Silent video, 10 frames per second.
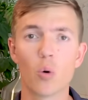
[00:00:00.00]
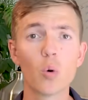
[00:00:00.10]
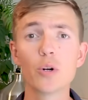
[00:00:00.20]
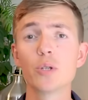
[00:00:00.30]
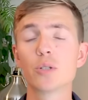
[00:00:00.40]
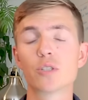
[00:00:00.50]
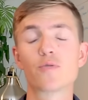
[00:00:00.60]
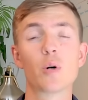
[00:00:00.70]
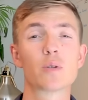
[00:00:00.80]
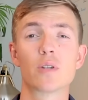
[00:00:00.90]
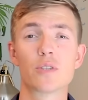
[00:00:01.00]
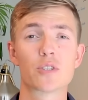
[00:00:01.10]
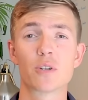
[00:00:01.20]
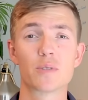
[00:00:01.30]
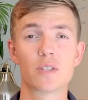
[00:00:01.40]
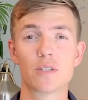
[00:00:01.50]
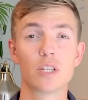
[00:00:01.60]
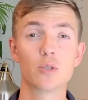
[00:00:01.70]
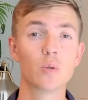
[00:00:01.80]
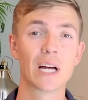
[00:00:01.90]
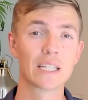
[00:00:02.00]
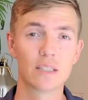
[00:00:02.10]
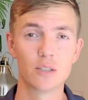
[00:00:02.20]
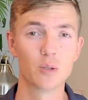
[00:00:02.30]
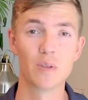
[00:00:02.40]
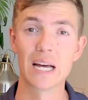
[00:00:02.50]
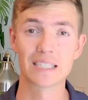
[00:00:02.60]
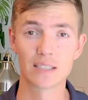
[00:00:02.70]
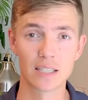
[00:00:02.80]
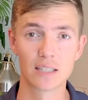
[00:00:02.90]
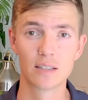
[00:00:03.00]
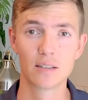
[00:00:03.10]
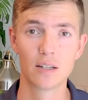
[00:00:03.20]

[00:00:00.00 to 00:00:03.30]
Or you could just focus on the services that you like to do and that's it.